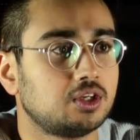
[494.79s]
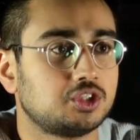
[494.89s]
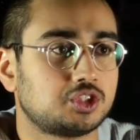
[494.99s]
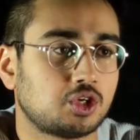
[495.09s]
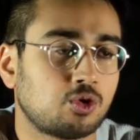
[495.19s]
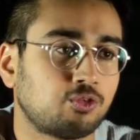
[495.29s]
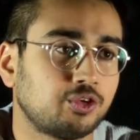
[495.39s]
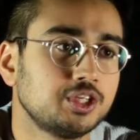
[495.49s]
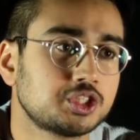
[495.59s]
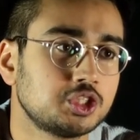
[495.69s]
So for
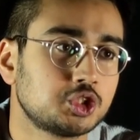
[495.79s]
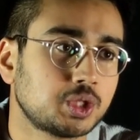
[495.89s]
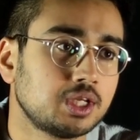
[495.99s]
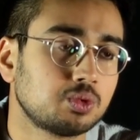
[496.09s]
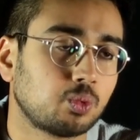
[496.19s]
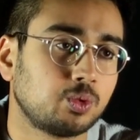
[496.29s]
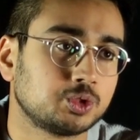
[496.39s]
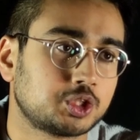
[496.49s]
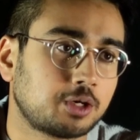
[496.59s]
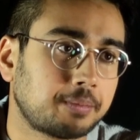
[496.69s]
this constraint, we'll
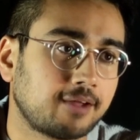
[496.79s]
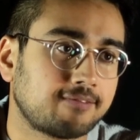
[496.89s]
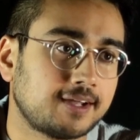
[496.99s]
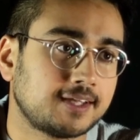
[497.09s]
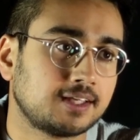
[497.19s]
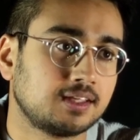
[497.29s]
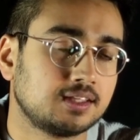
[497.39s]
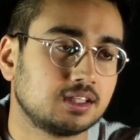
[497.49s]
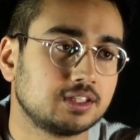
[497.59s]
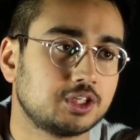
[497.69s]
start by finding
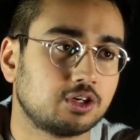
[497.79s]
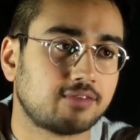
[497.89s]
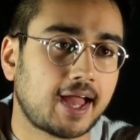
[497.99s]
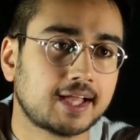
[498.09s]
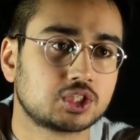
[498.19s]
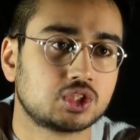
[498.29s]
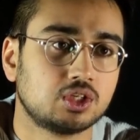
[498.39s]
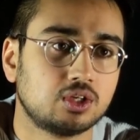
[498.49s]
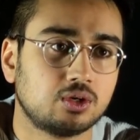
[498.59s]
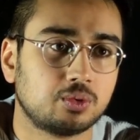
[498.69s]
the leader of x,
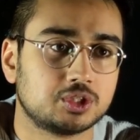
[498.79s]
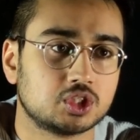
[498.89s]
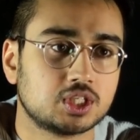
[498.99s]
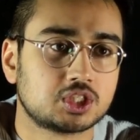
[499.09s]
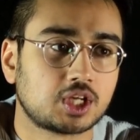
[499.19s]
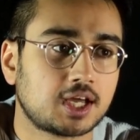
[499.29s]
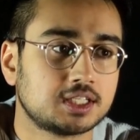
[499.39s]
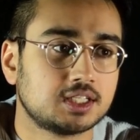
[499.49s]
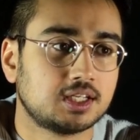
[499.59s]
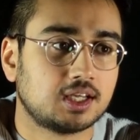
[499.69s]
which is this dot,
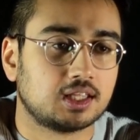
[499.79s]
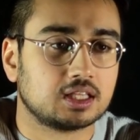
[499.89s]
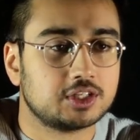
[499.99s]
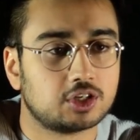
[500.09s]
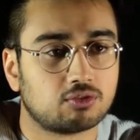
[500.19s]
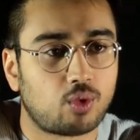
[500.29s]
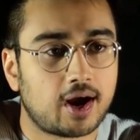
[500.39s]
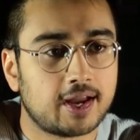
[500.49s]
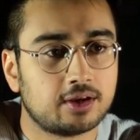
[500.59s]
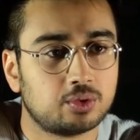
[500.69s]
and the leader of
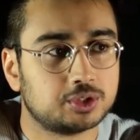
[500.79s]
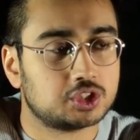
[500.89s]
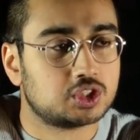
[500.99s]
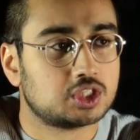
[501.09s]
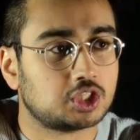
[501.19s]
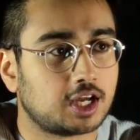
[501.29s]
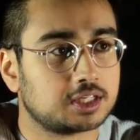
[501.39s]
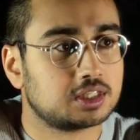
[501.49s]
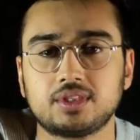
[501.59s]
y, which is this dot.